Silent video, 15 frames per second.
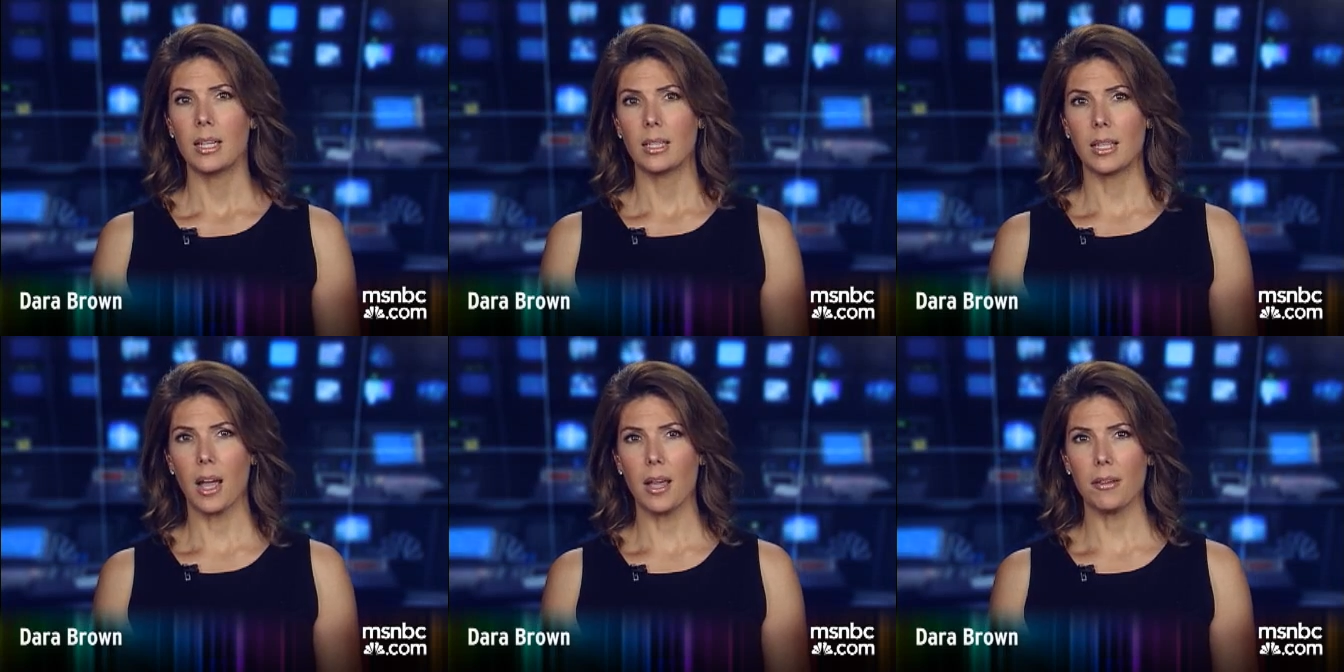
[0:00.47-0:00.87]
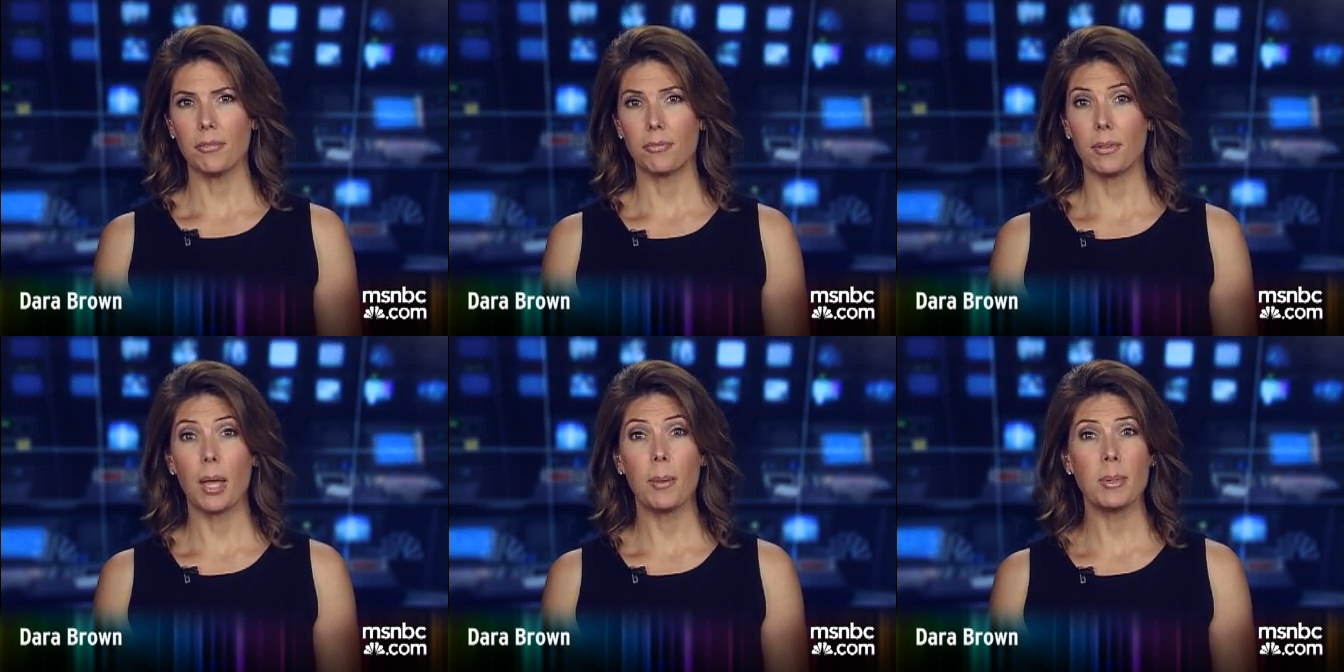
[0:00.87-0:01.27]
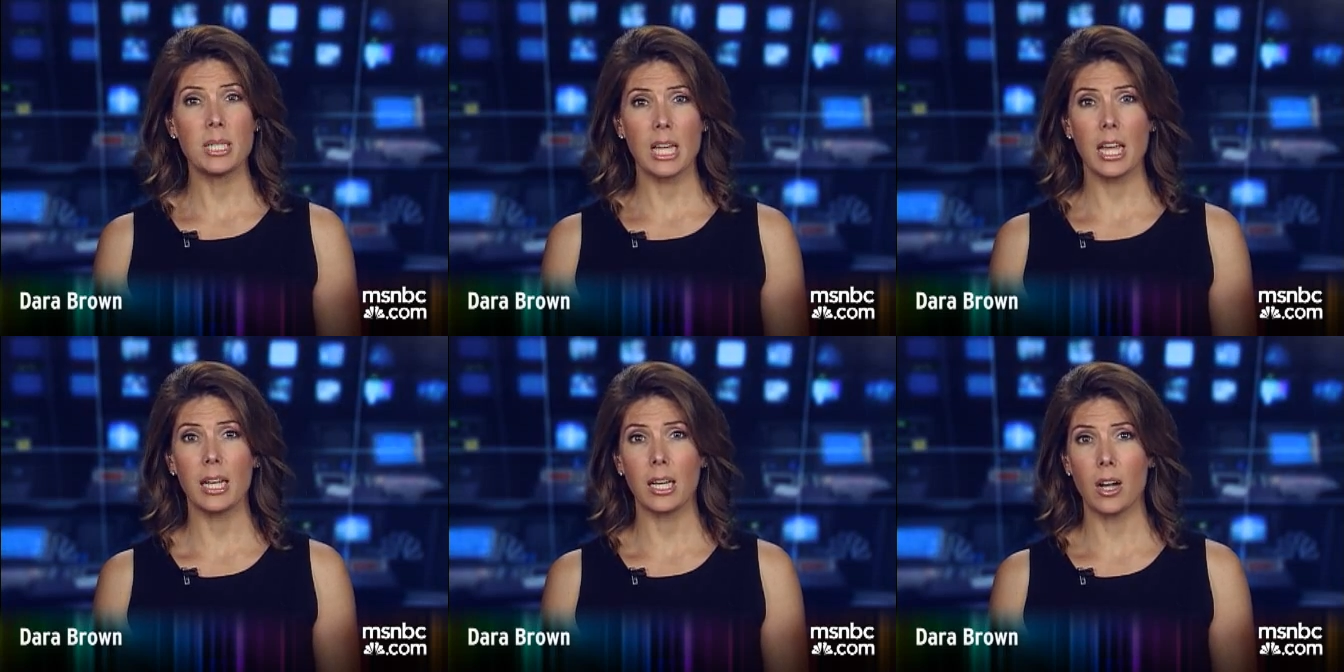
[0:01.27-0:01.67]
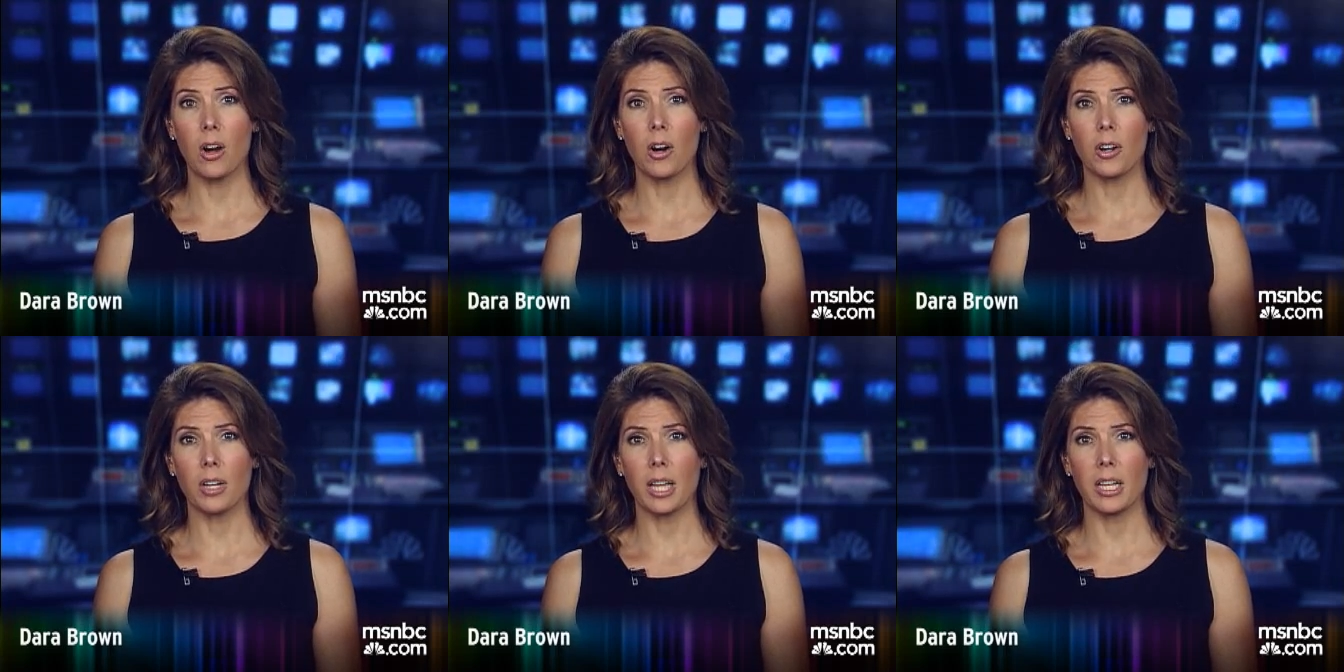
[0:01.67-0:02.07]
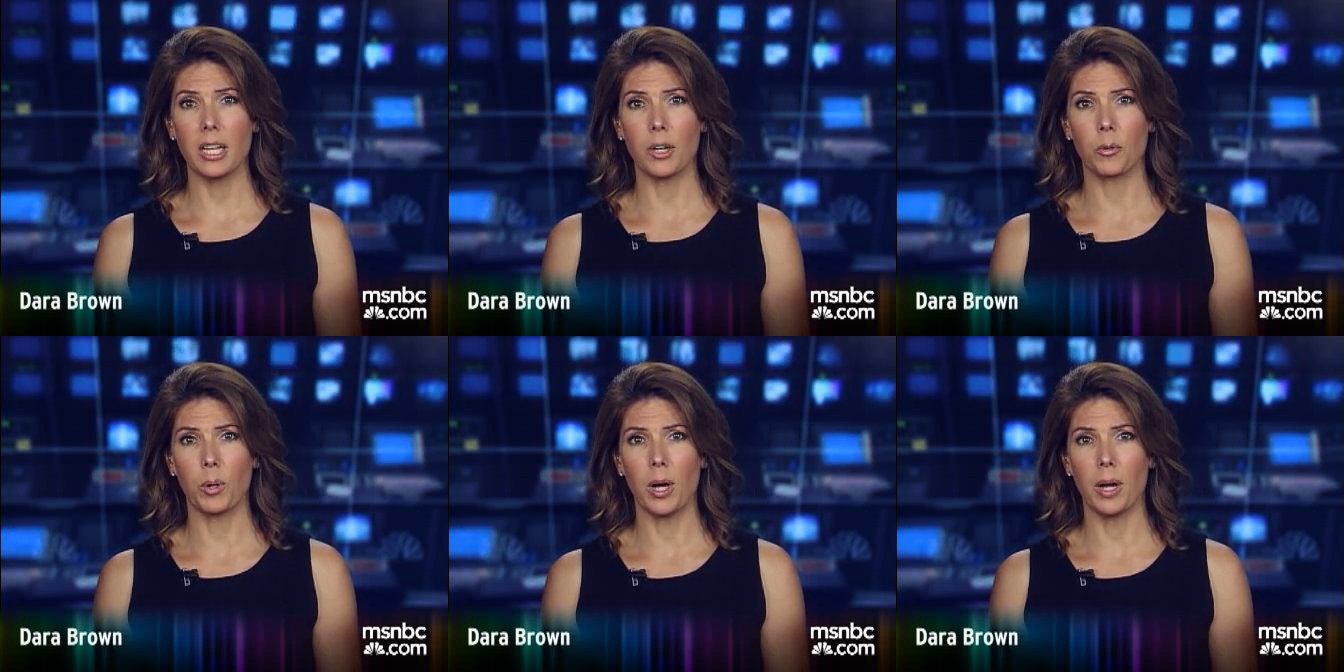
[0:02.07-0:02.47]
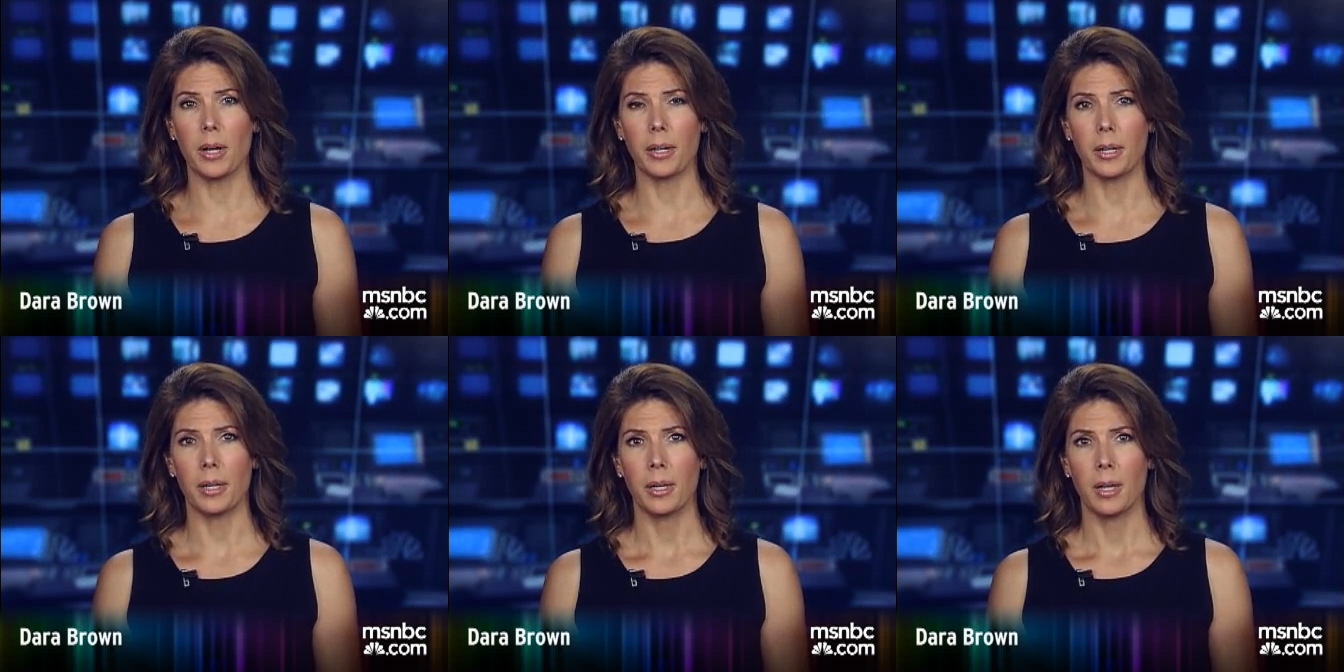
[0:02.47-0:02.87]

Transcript: Life imitating art in Iran,